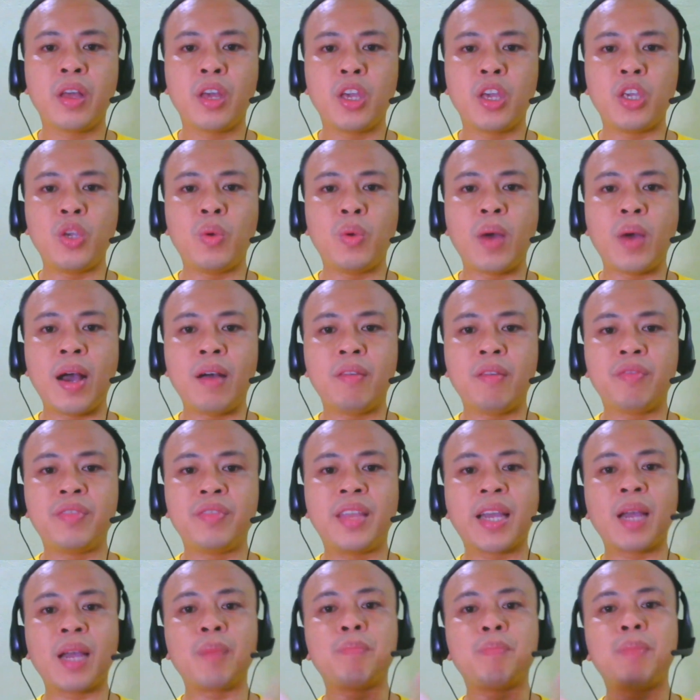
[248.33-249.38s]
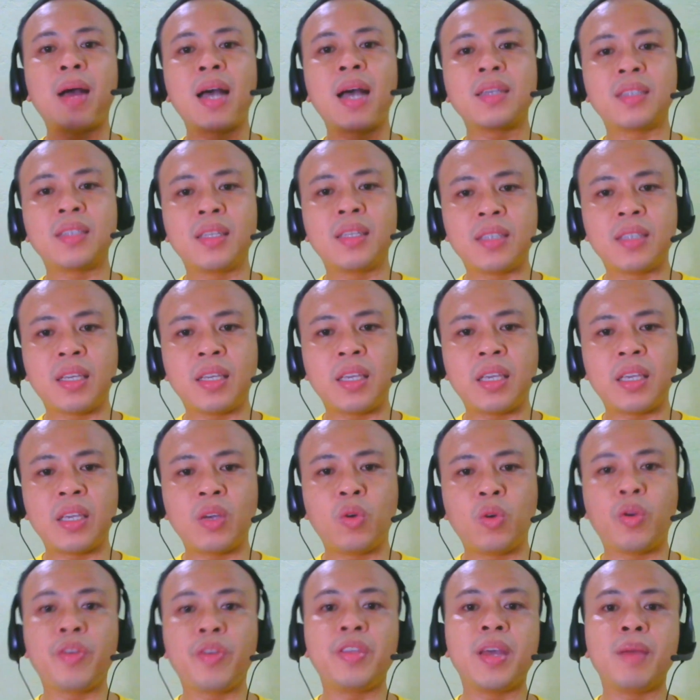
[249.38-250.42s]
you have the capacity
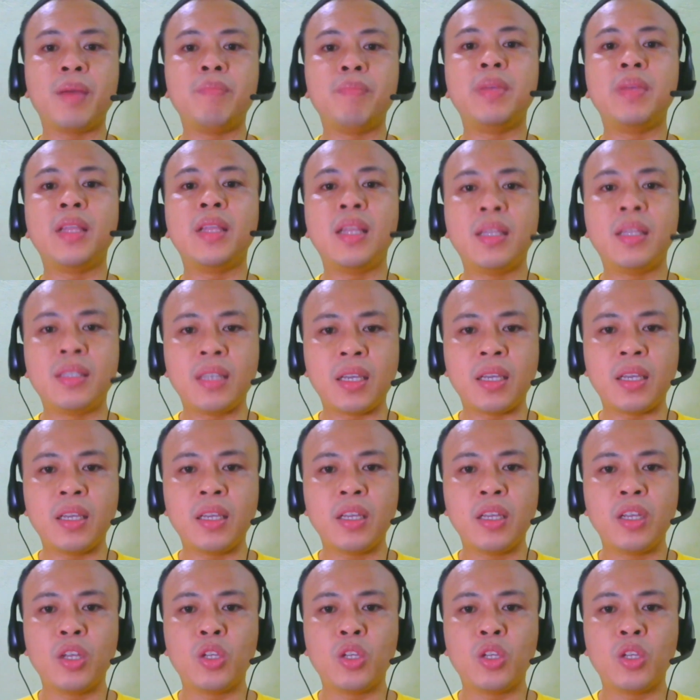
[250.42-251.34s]
or the ability